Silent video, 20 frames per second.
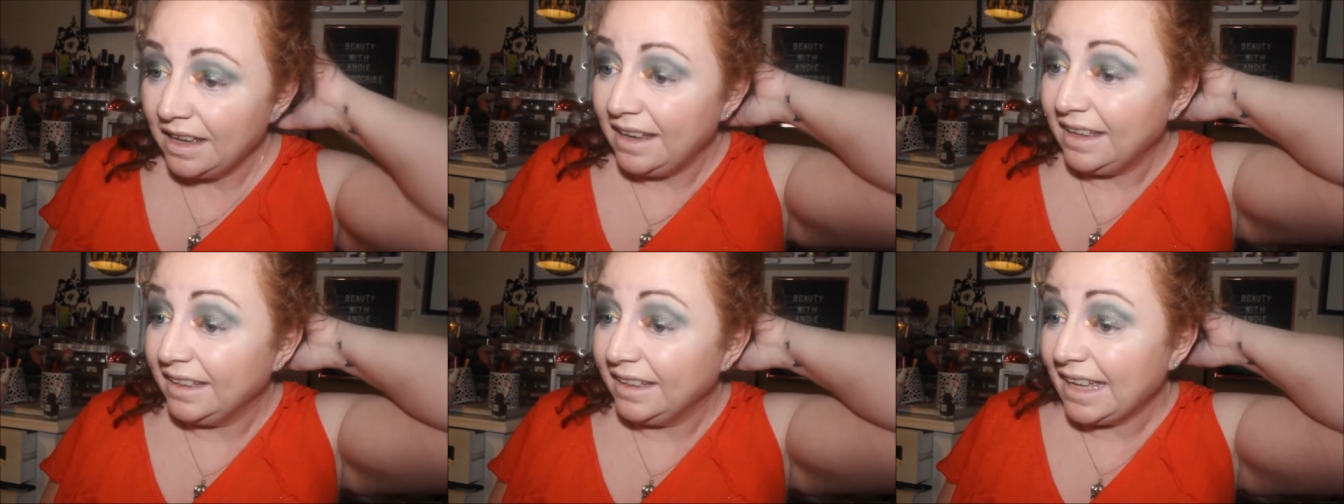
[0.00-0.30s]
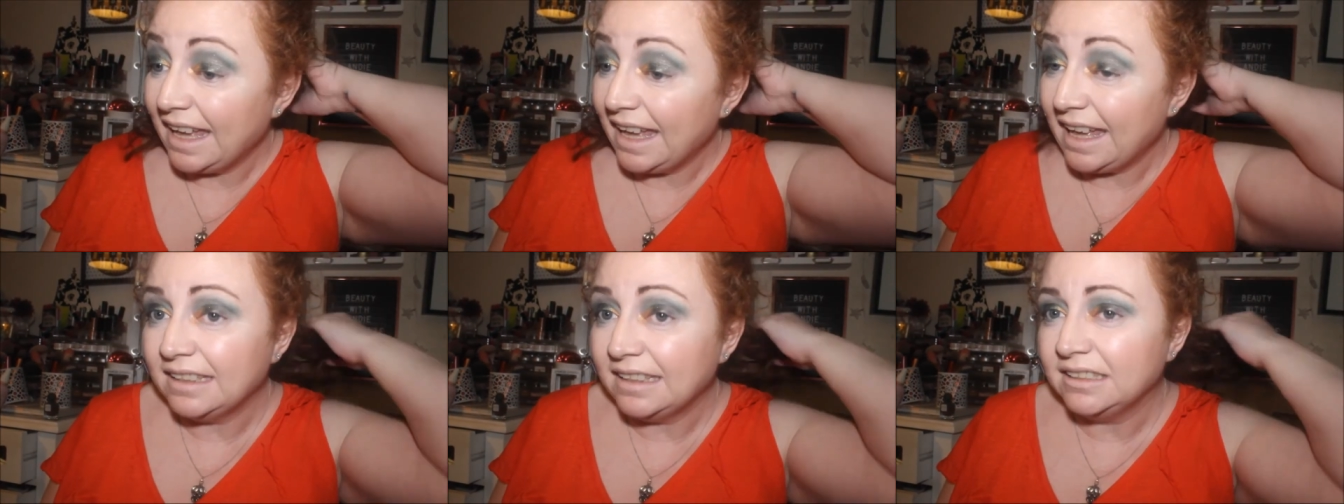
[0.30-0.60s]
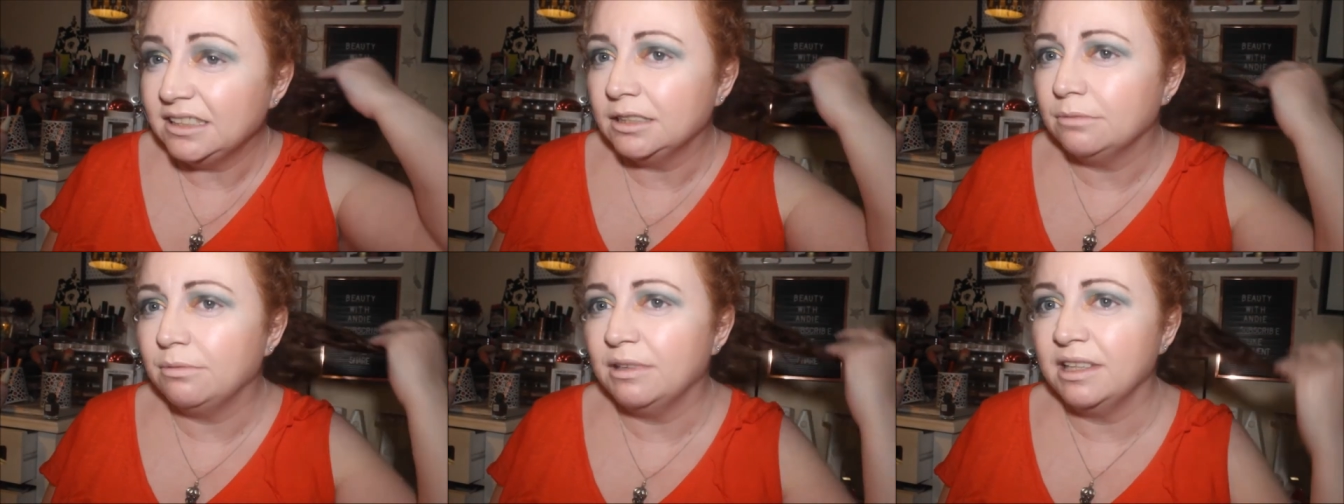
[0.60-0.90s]
Hey
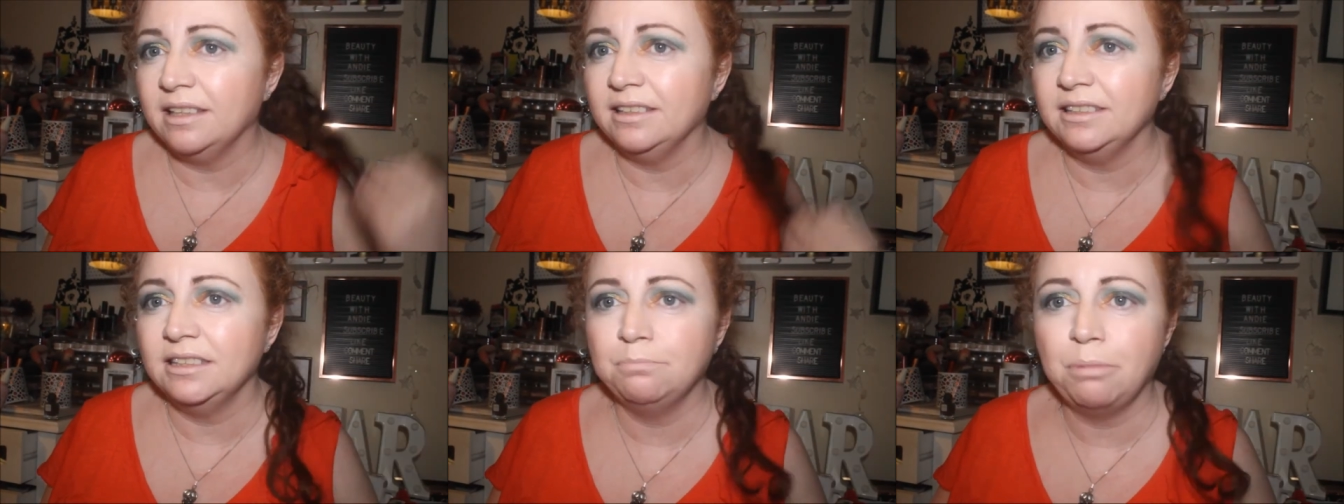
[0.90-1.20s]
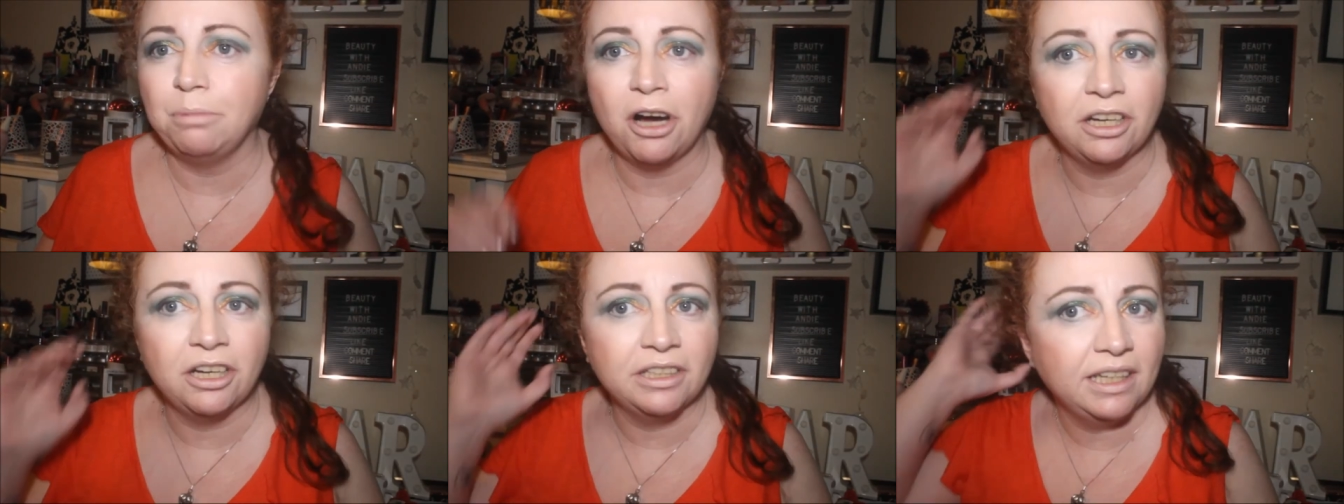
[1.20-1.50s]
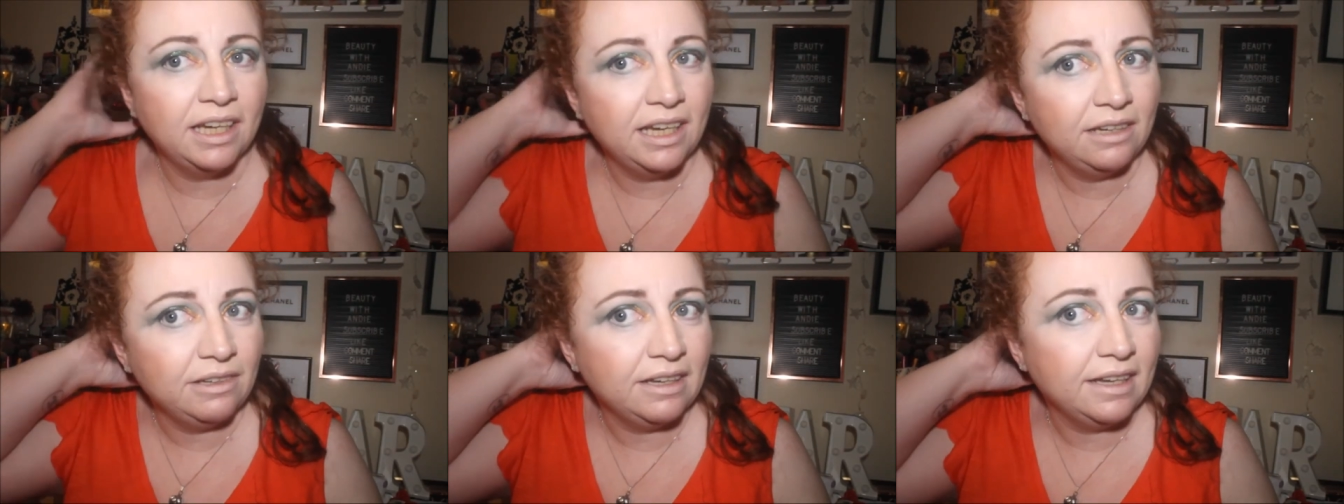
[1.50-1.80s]
guys, so at this
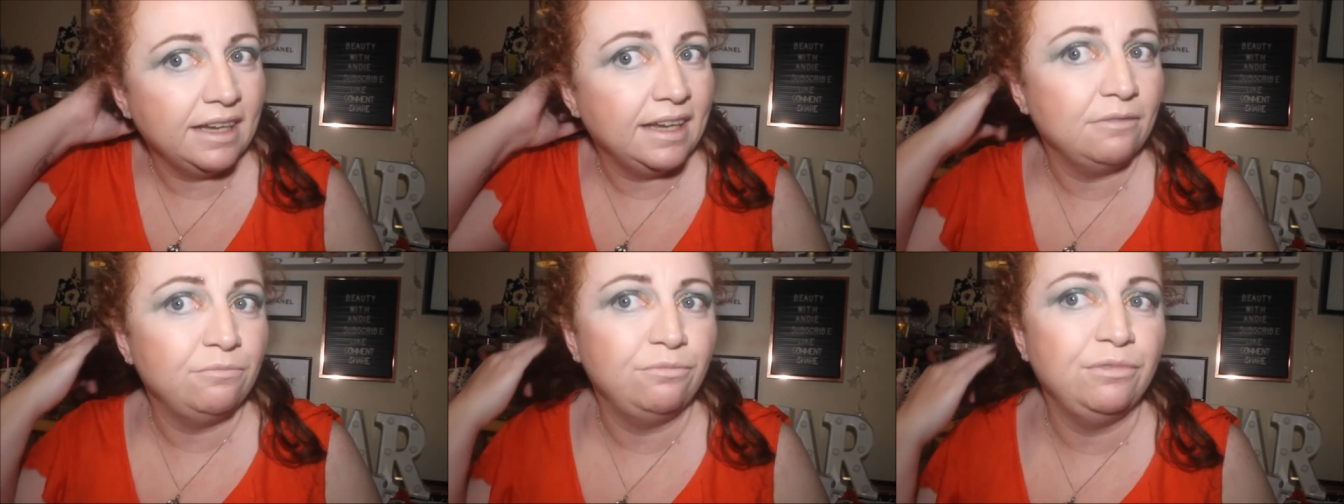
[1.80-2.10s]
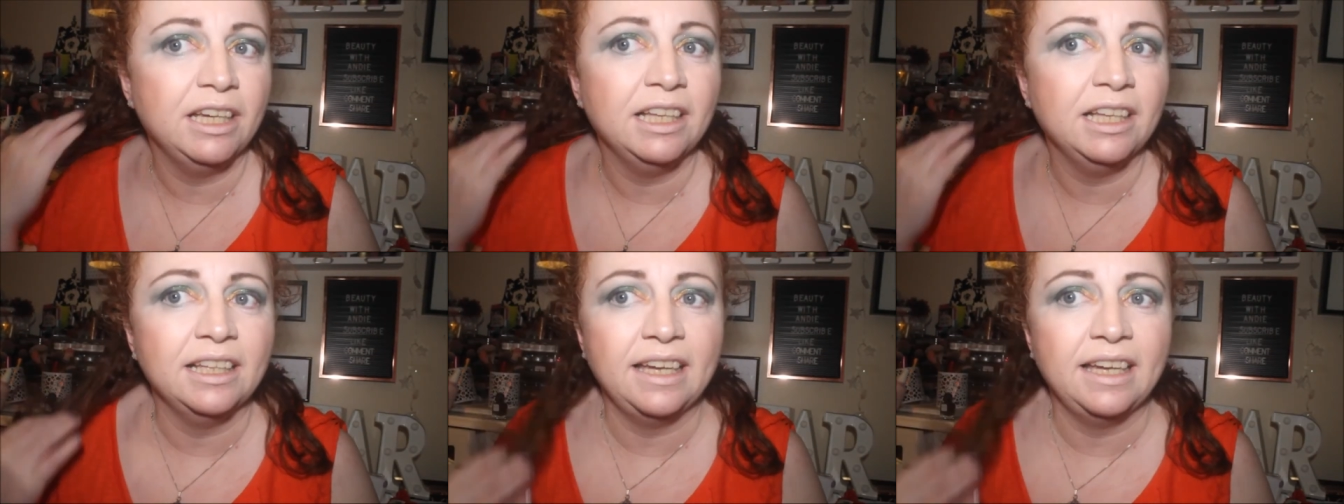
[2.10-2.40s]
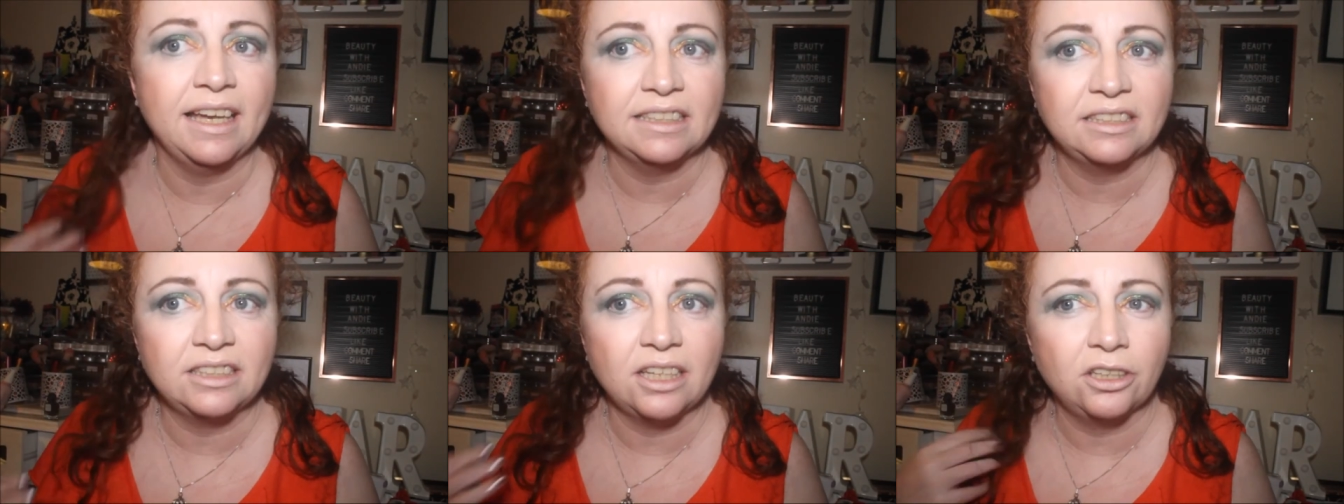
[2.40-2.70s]
point it
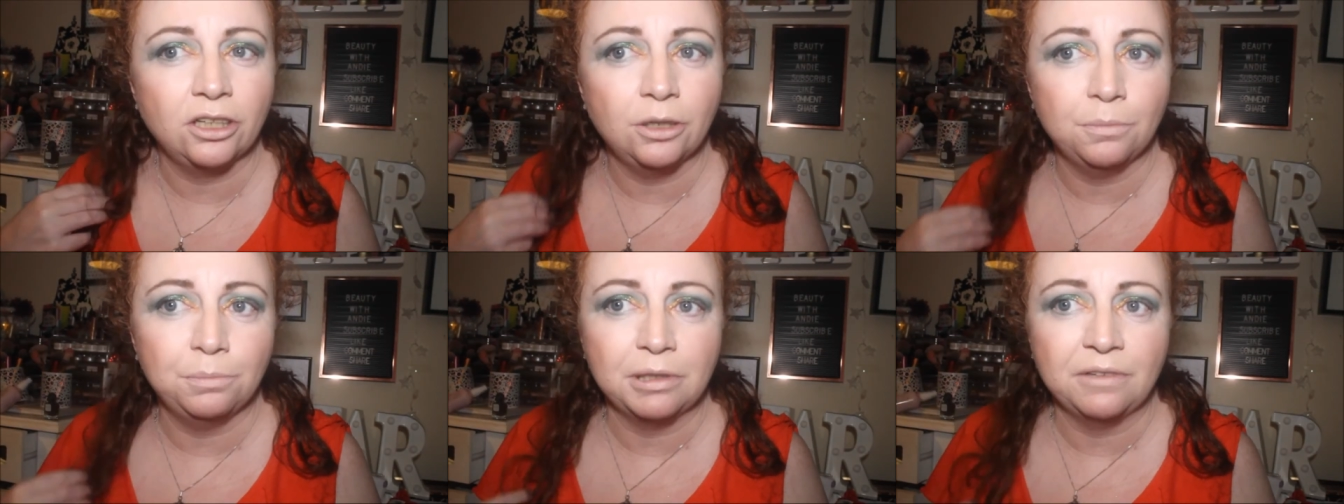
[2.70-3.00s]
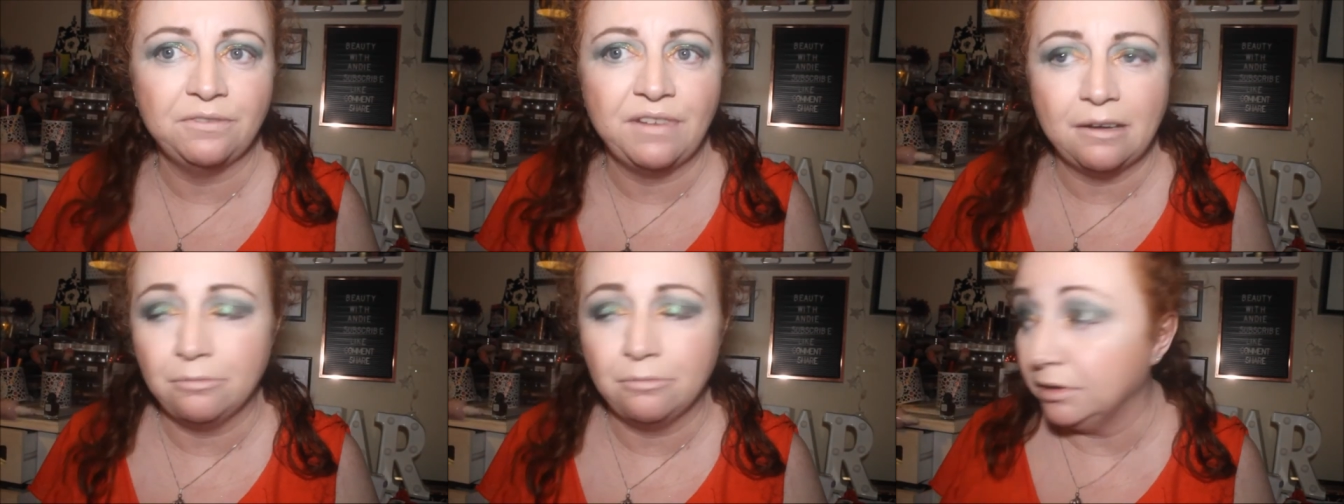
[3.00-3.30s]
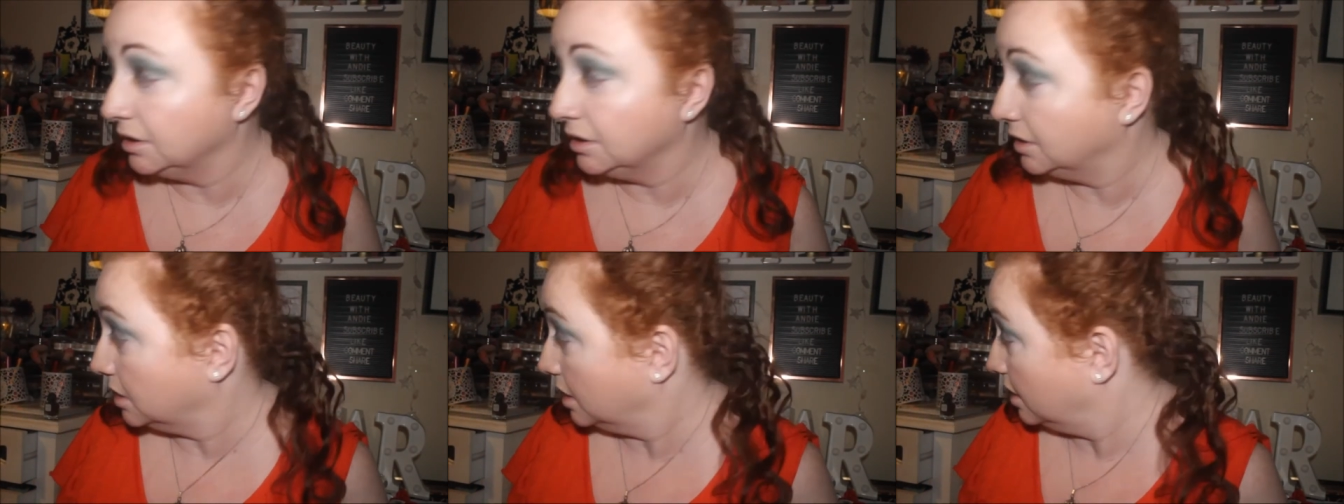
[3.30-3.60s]
really is a couple of
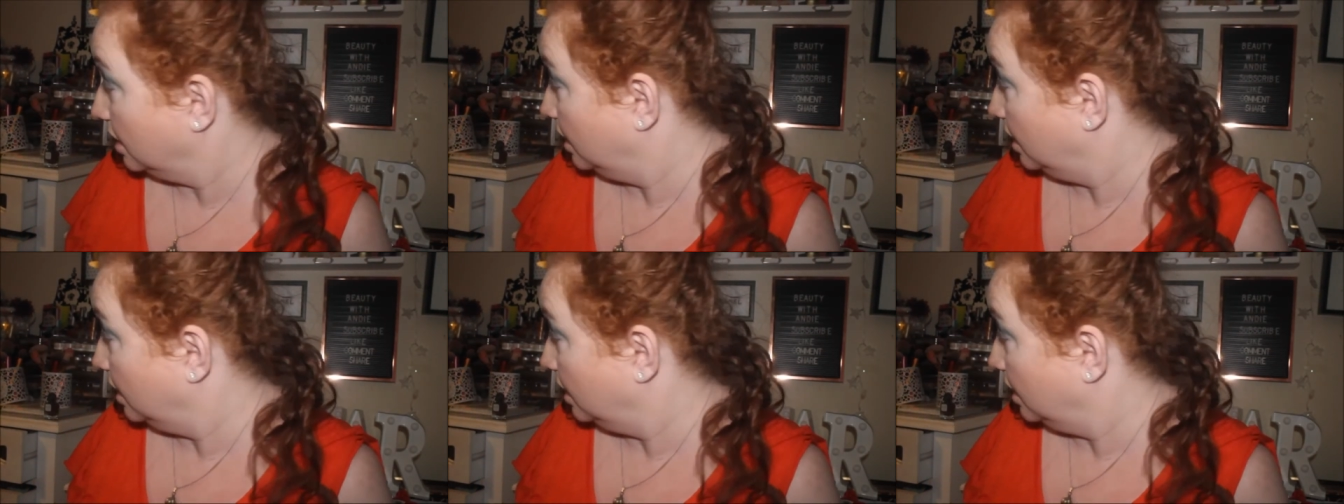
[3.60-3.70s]
hours